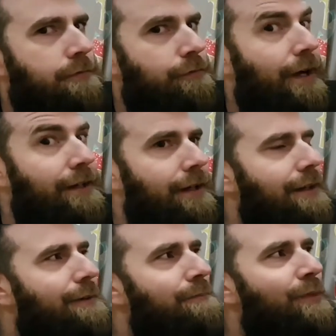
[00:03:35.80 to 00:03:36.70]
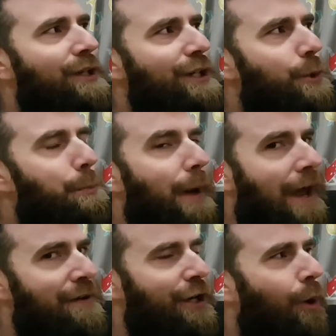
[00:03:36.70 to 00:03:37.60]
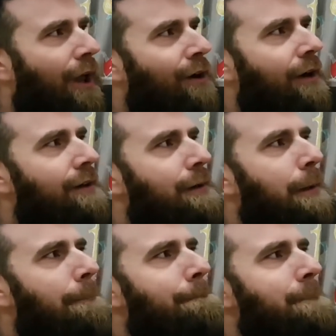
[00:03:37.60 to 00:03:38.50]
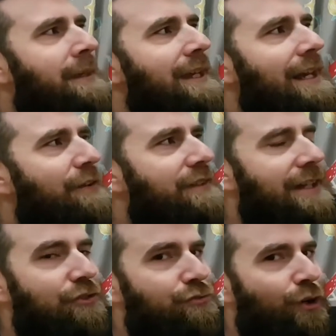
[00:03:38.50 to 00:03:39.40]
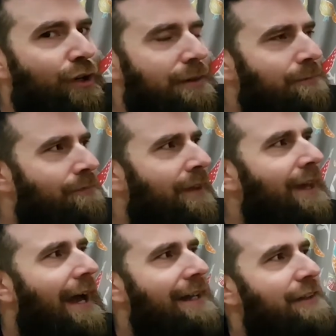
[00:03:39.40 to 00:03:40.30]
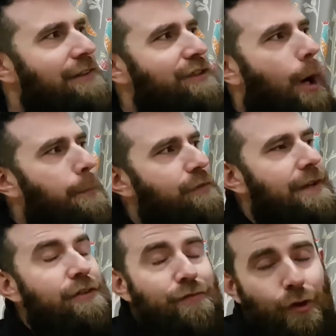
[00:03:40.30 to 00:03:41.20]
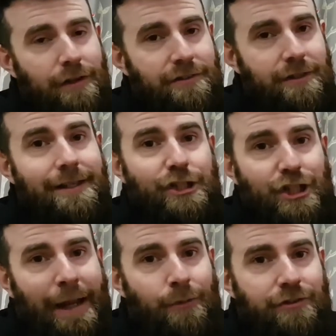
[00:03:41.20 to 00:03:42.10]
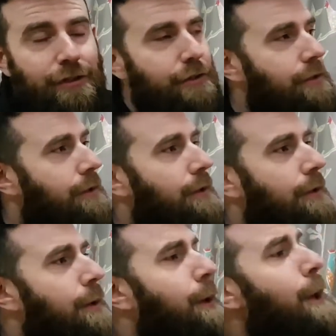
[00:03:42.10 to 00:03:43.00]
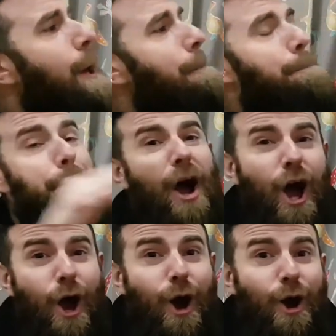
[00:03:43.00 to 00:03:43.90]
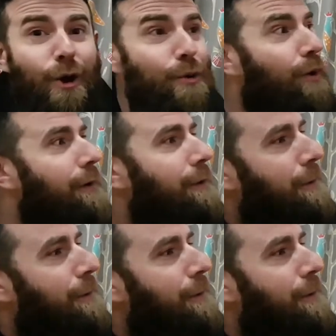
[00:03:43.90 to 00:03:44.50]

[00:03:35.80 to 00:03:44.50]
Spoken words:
Finally, he could bear it no longer. He lifted his trunk and at the top of his voice shouted, "Boo!"